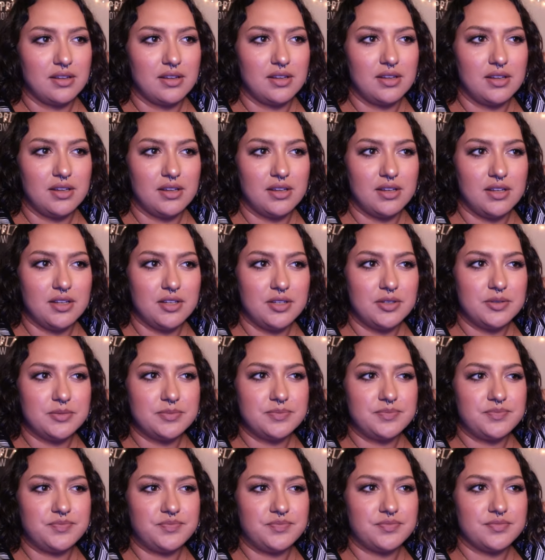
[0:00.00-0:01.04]

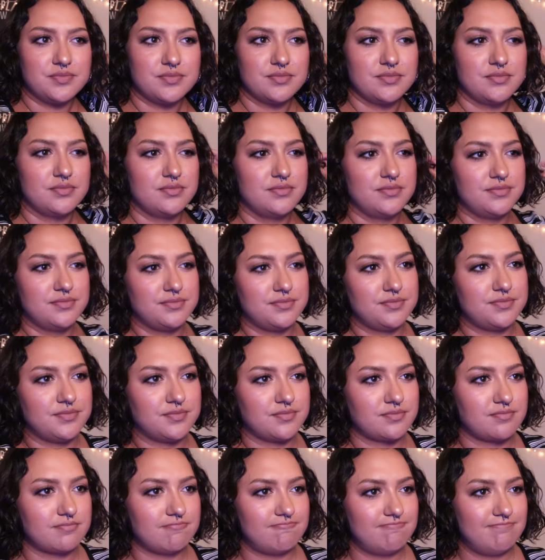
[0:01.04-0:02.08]

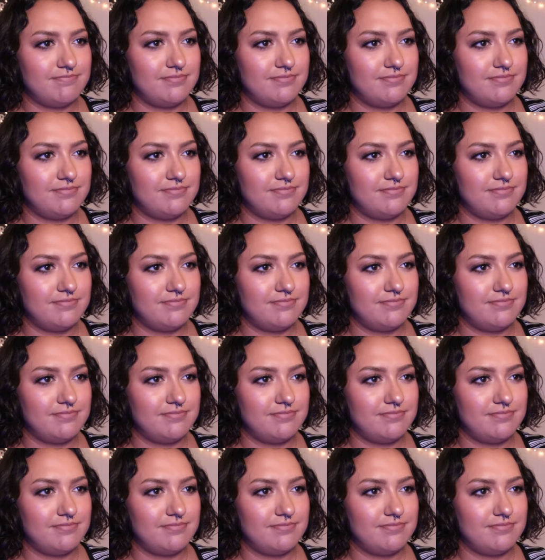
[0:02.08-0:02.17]
[no speech]